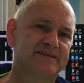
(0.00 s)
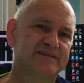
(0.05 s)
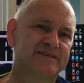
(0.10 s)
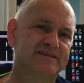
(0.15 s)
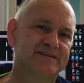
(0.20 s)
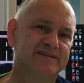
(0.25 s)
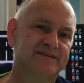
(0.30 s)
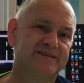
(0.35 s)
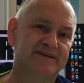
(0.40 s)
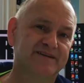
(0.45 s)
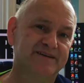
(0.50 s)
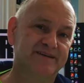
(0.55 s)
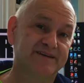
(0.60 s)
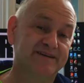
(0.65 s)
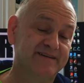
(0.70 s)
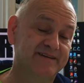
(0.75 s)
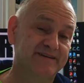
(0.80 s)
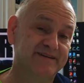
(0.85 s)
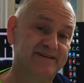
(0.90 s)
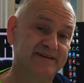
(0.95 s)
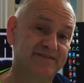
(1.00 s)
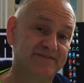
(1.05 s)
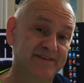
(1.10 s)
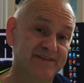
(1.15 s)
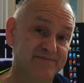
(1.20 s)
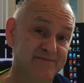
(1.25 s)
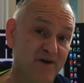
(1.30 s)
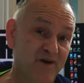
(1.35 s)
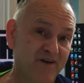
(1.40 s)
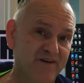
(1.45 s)
and certainly didn't have
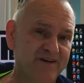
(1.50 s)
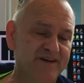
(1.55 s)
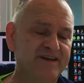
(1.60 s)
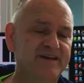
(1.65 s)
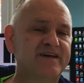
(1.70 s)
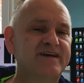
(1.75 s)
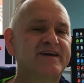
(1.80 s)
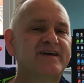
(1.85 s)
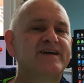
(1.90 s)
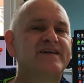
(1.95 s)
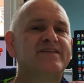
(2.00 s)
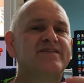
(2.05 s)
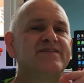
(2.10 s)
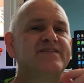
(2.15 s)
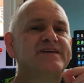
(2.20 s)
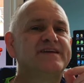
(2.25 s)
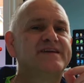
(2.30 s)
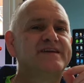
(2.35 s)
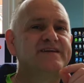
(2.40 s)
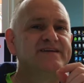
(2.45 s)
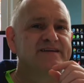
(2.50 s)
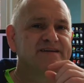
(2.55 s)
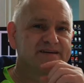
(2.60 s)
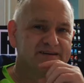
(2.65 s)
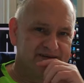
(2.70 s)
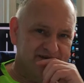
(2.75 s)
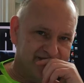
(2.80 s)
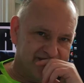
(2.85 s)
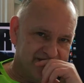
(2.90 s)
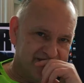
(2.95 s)
this morning the
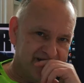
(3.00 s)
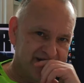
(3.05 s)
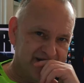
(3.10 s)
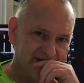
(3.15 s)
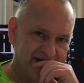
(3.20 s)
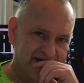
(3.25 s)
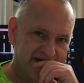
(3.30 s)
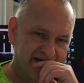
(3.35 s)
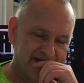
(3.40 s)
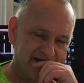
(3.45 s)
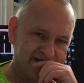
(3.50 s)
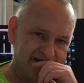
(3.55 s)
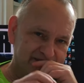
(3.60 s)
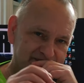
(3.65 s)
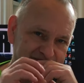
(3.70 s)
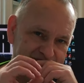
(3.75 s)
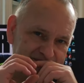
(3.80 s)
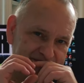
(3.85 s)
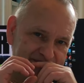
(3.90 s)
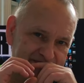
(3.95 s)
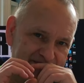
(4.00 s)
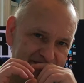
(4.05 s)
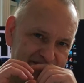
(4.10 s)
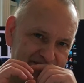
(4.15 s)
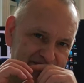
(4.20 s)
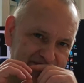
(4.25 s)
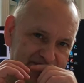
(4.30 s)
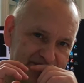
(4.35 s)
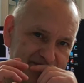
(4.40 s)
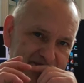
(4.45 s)
um,
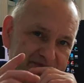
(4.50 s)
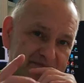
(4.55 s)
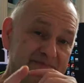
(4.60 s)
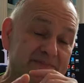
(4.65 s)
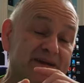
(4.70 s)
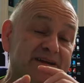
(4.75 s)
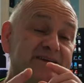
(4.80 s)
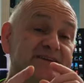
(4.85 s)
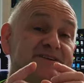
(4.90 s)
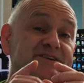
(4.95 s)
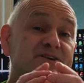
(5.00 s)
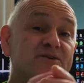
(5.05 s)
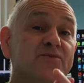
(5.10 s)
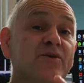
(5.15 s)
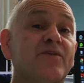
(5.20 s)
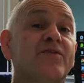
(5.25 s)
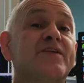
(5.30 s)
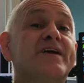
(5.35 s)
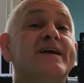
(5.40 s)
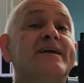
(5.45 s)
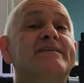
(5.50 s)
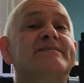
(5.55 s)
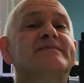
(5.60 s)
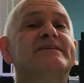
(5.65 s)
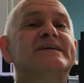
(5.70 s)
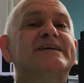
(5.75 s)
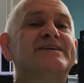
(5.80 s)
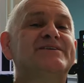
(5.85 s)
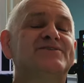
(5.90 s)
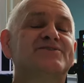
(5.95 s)
Mini 2 on there.
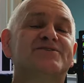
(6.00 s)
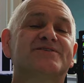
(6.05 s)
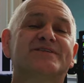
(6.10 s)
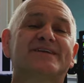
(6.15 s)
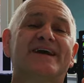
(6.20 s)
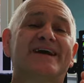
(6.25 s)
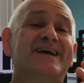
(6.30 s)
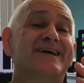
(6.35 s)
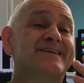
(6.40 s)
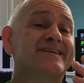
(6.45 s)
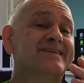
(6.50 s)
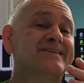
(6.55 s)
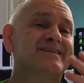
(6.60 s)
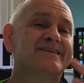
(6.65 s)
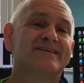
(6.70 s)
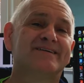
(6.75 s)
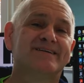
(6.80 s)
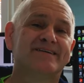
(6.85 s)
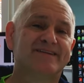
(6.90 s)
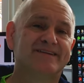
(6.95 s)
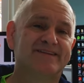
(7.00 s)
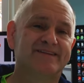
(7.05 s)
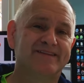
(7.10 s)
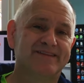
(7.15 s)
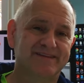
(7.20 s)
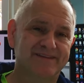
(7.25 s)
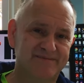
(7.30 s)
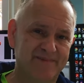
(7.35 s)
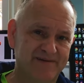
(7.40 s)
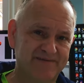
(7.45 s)
It just had
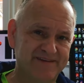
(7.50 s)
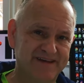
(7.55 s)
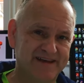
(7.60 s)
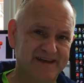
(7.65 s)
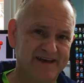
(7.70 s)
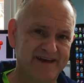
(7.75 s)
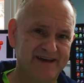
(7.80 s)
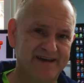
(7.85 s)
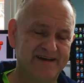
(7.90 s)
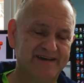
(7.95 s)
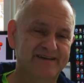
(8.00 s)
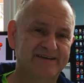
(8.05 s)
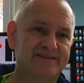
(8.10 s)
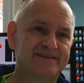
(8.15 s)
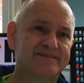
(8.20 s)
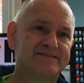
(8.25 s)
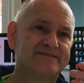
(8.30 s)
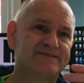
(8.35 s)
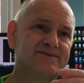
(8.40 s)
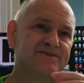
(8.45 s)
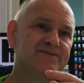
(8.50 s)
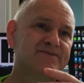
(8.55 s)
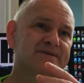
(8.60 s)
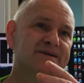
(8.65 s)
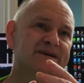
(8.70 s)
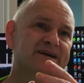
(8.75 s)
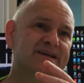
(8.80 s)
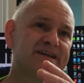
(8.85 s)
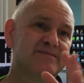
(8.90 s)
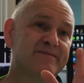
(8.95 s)
the Mavic Air 2
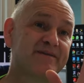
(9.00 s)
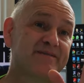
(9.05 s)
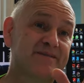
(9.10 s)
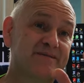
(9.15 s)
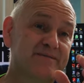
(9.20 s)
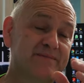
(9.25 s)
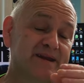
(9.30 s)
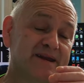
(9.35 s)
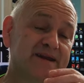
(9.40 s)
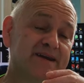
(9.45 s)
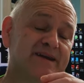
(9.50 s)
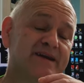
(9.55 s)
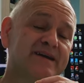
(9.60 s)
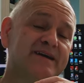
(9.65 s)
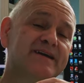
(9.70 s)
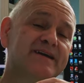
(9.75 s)
and the Mavic Mini.